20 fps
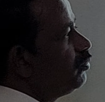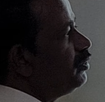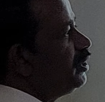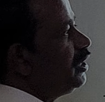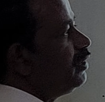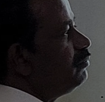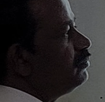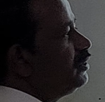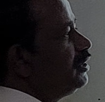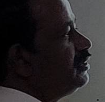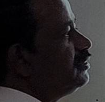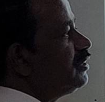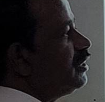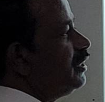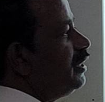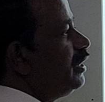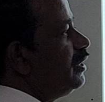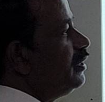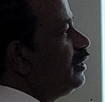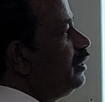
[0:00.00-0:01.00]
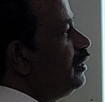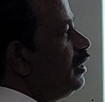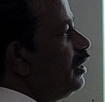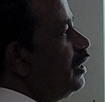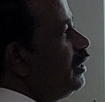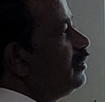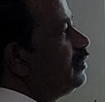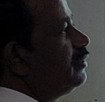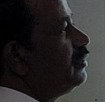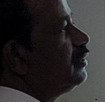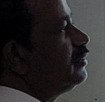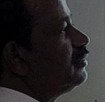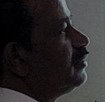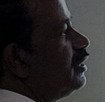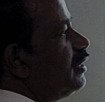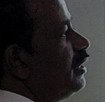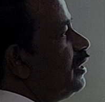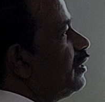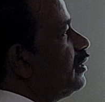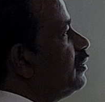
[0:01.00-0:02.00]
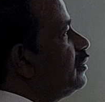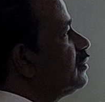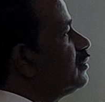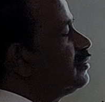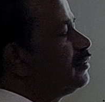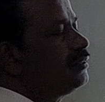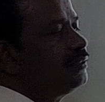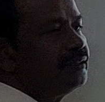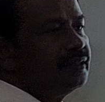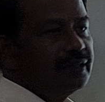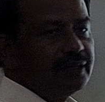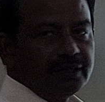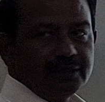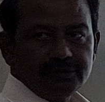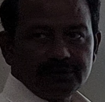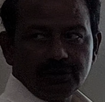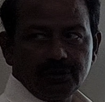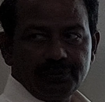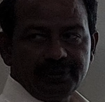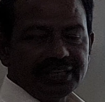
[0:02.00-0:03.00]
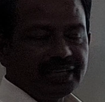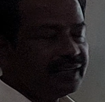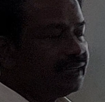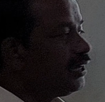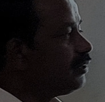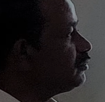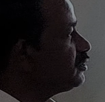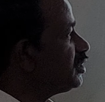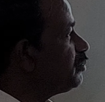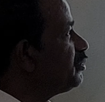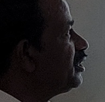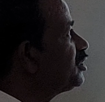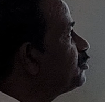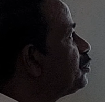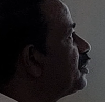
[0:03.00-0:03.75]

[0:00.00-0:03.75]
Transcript: so we have this triangle and these triangles, so we can have some